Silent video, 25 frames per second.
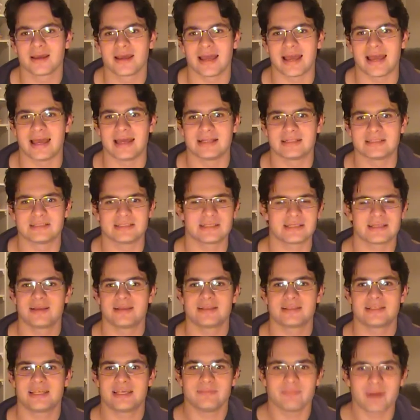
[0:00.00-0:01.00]
And
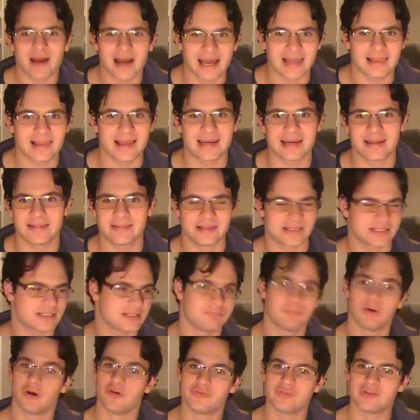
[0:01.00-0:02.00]
Tim highlighted this
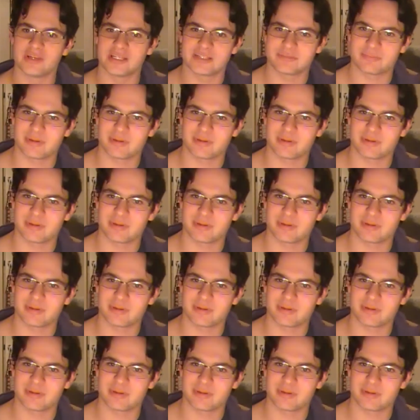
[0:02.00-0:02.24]
both in his